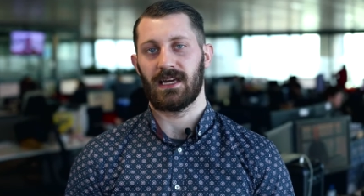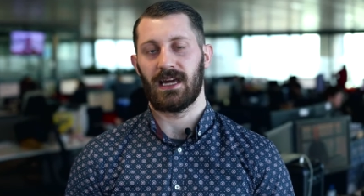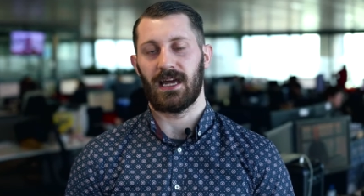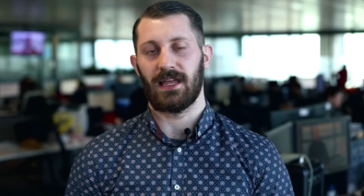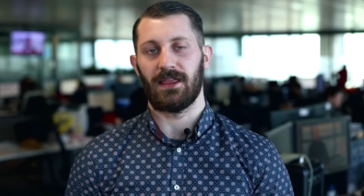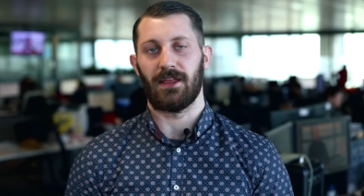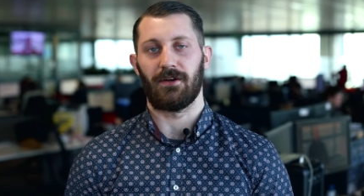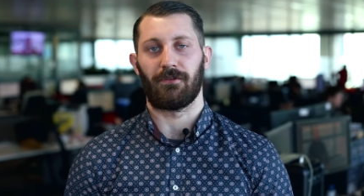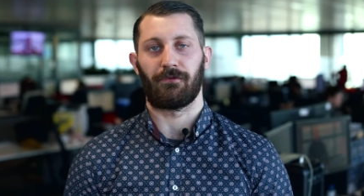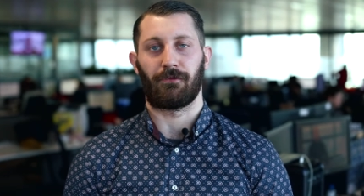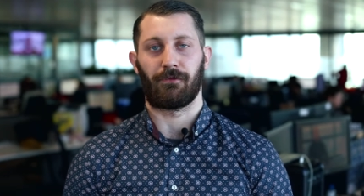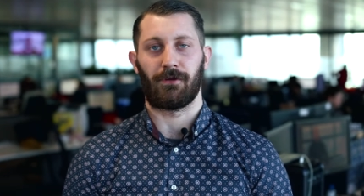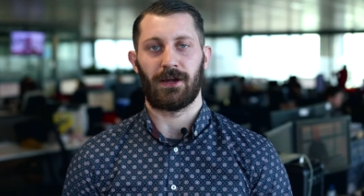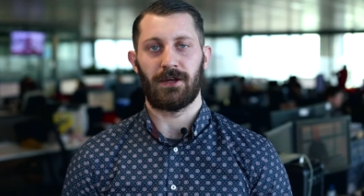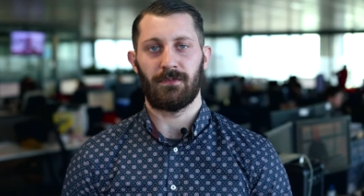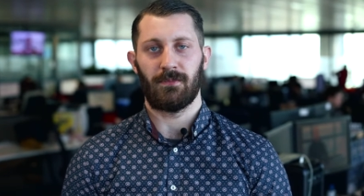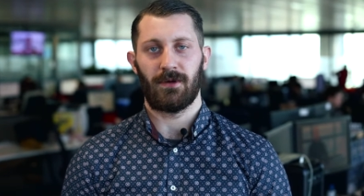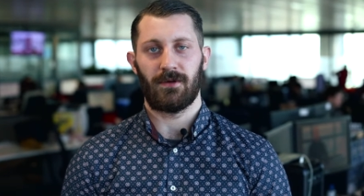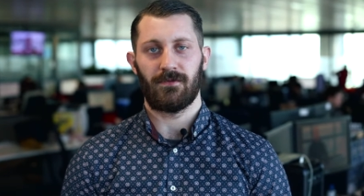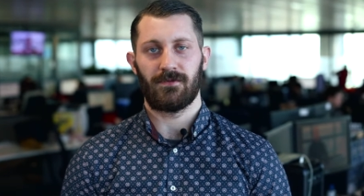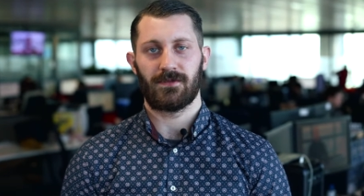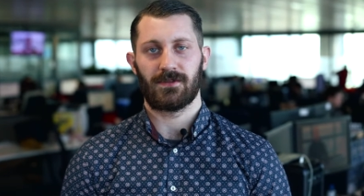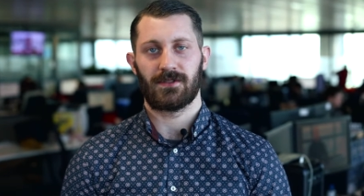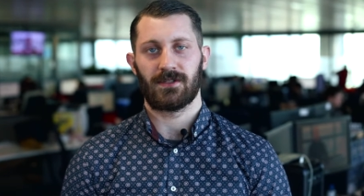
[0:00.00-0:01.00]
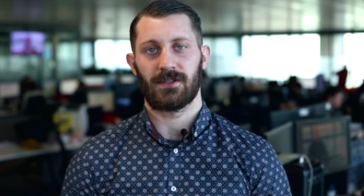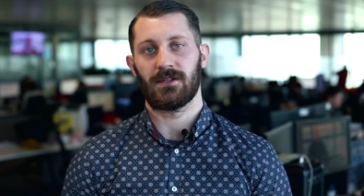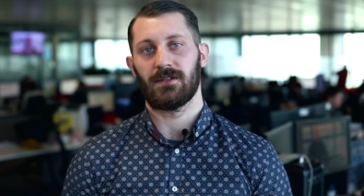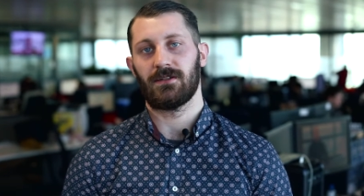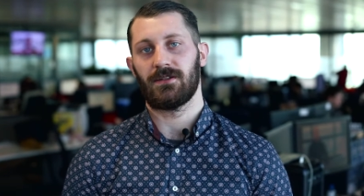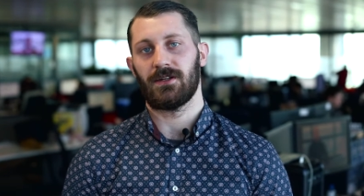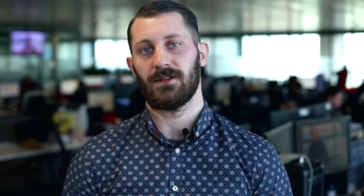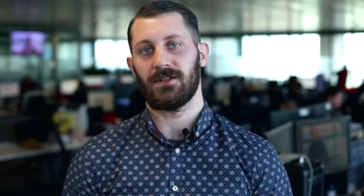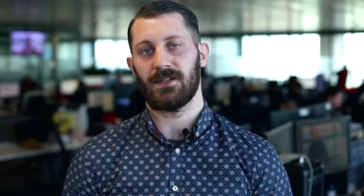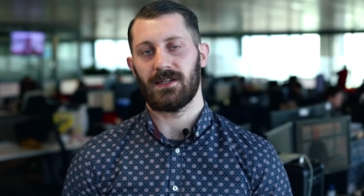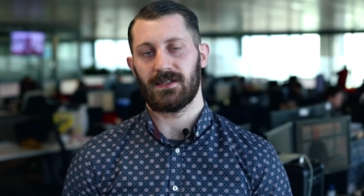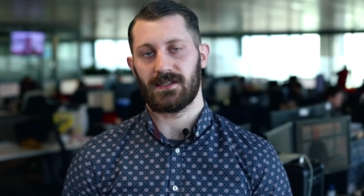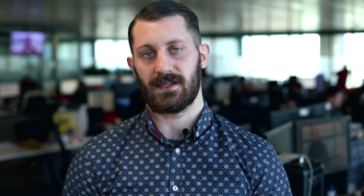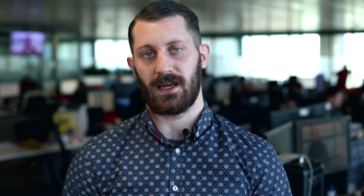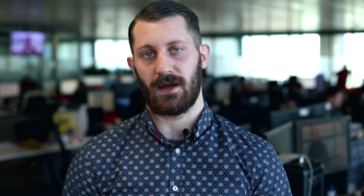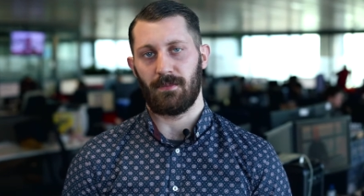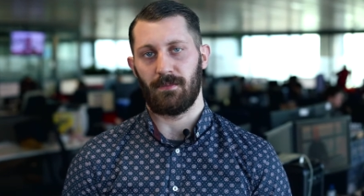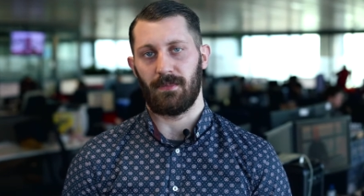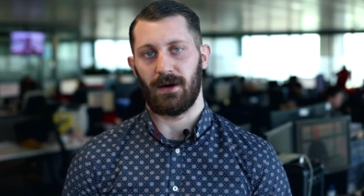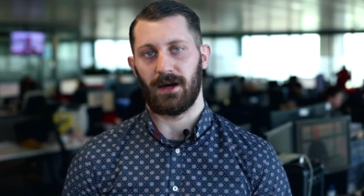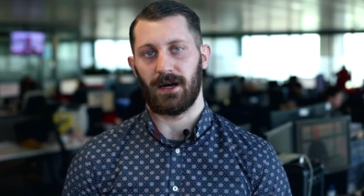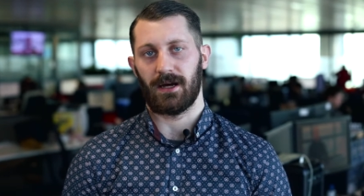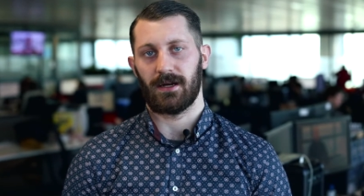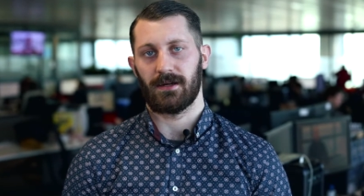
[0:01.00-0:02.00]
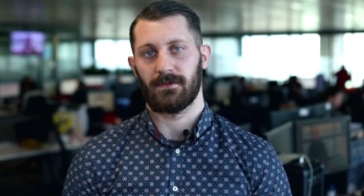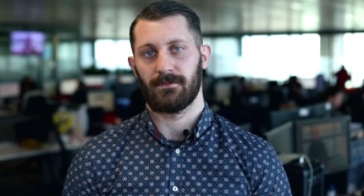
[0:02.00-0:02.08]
in the 3 months to December.